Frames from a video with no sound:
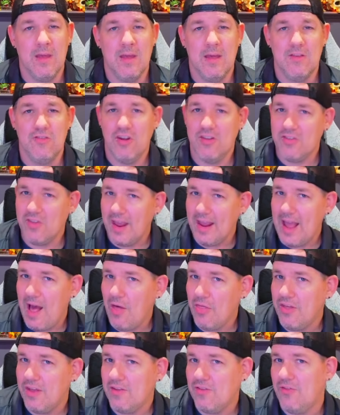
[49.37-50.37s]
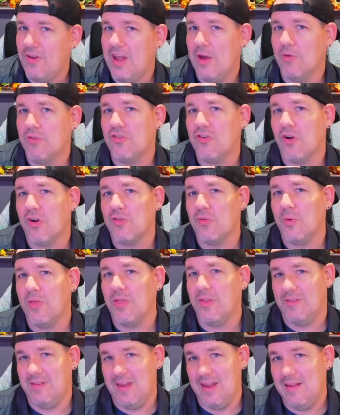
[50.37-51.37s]
Just like how this video starts
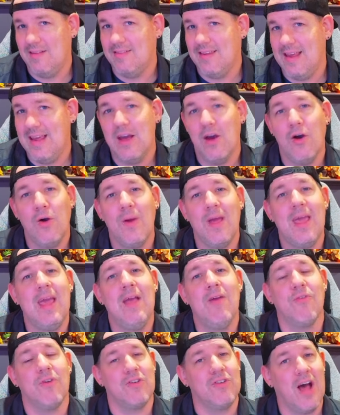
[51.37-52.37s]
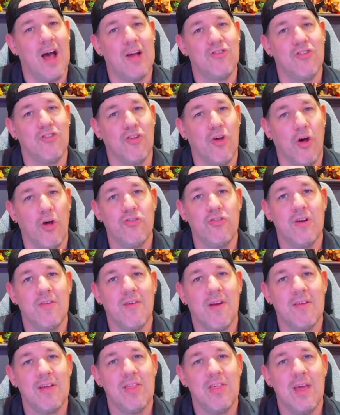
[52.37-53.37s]
with TCoE for Tasha's Cauldron of
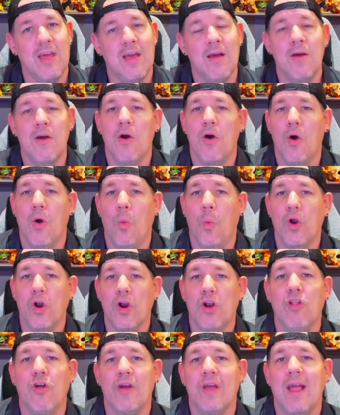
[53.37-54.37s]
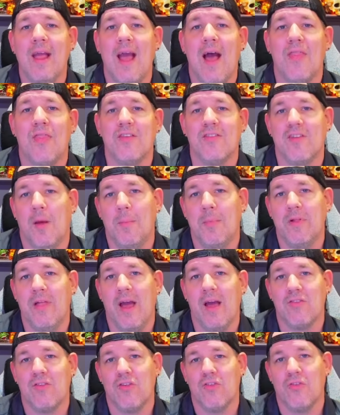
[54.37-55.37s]
Everything, we're looking at the
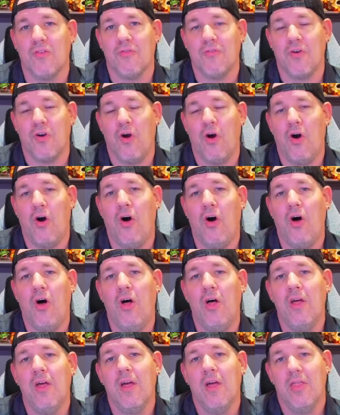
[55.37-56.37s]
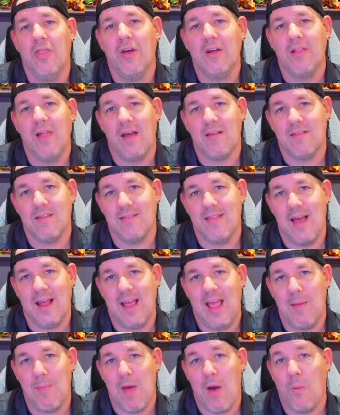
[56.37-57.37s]
subclasses for all the classes that
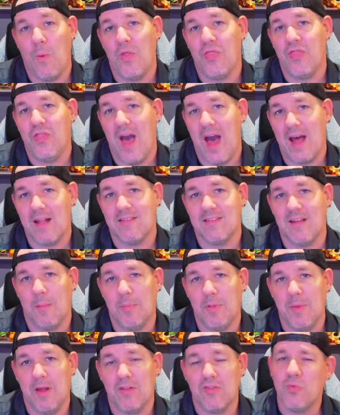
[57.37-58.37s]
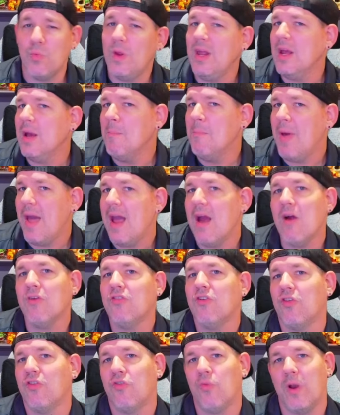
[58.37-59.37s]
came out with that supplement. So we can compare
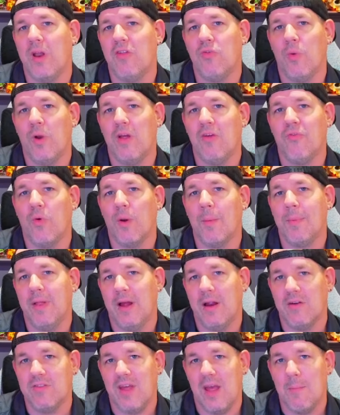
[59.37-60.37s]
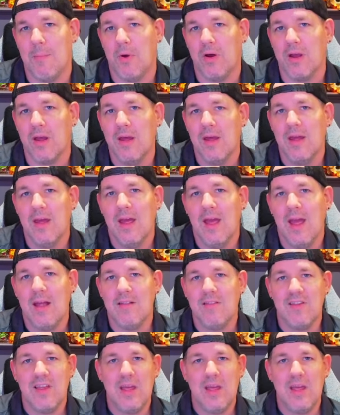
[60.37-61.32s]
to the 2024 Player's Handbook and see